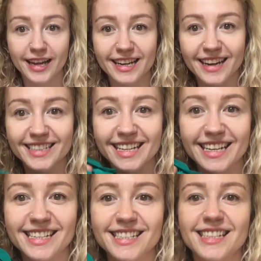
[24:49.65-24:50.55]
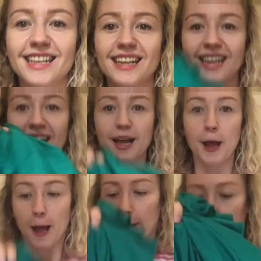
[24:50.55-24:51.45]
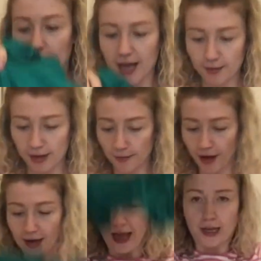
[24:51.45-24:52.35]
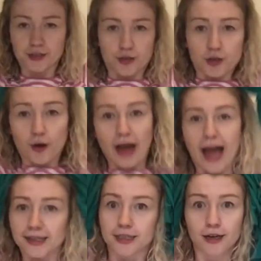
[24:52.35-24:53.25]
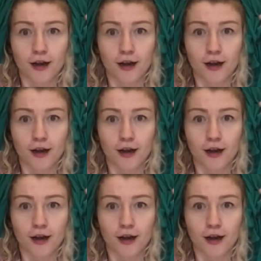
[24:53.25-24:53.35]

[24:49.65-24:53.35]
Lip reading: any ideas? Maybe it might land on your head.